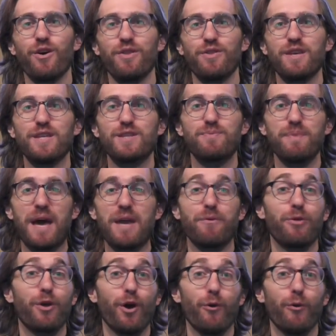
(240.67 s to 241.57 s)
these men,
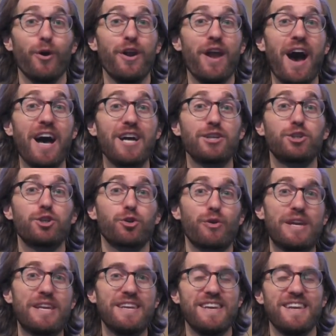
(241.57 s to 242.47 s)
though, were not
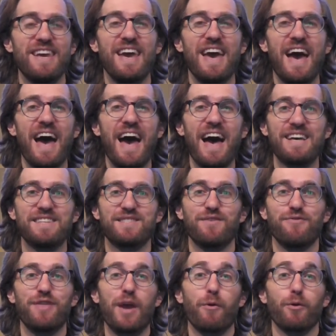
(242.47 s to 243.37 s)
treated as
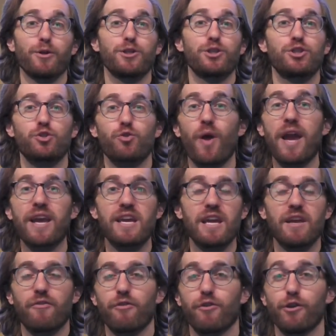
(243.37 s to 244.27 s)
if they were
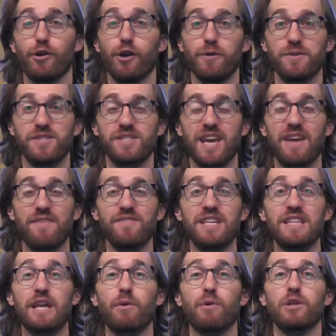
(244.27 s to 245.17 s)
striking for their own safety.
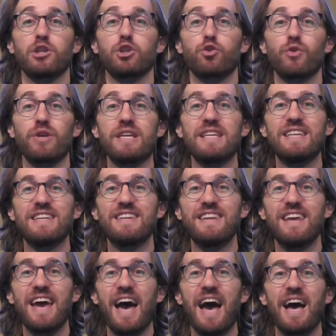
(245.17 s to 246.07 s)
They were treated
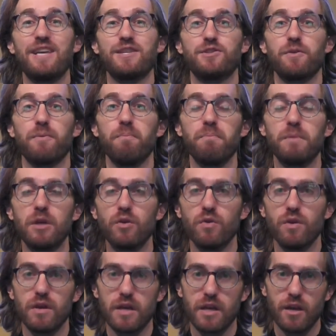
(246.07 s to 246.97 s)
as
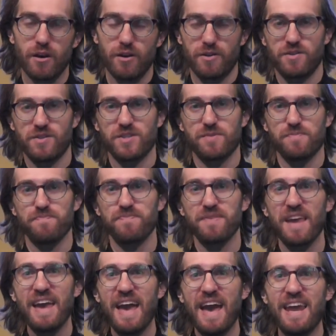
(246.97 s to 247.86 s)
mutineers.
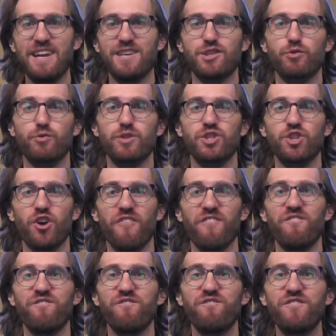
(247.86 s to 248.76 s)
And as a result,
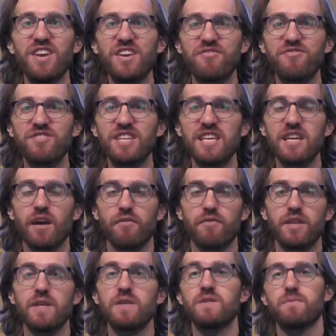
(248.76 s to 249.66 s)
50 of
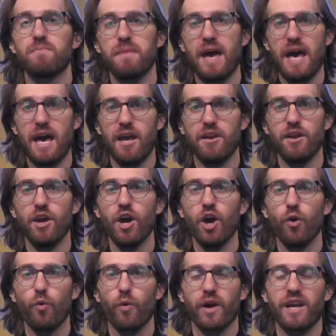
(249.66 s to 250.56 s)
these men
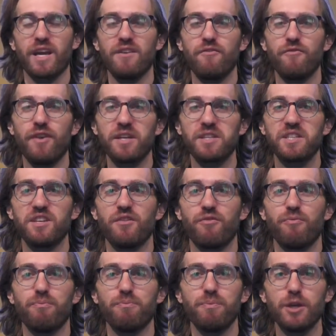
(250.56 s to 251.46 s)
were convicted of
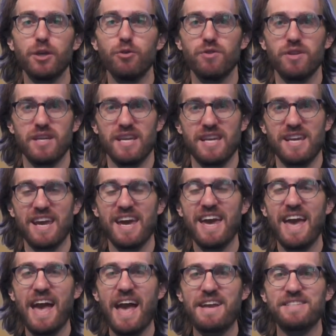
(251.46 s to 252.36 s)
mutiny
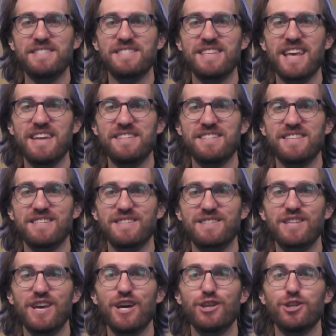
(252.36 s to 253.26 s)
and
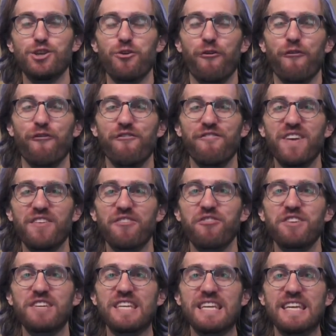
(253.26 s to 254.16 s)
sentenced to
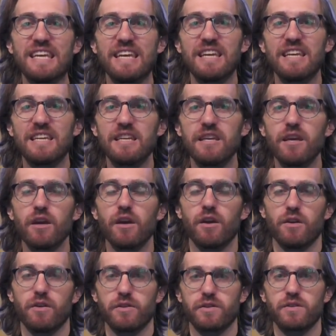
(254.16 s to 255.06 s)
15
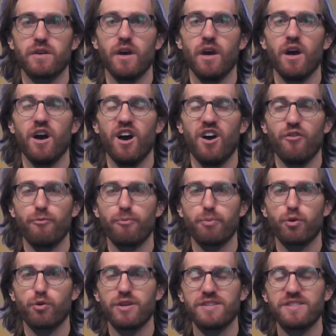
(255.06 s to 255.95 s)
years of
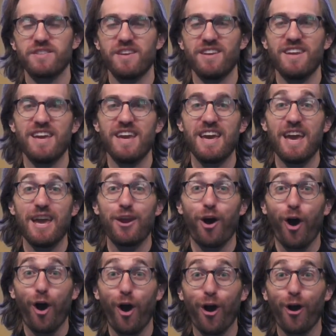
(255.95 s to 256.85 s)
prison and
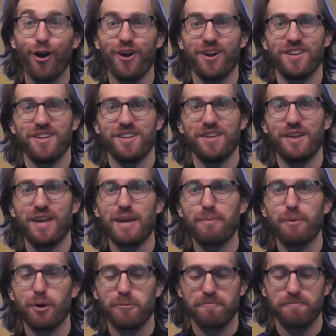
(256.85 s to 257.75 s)
hard labor.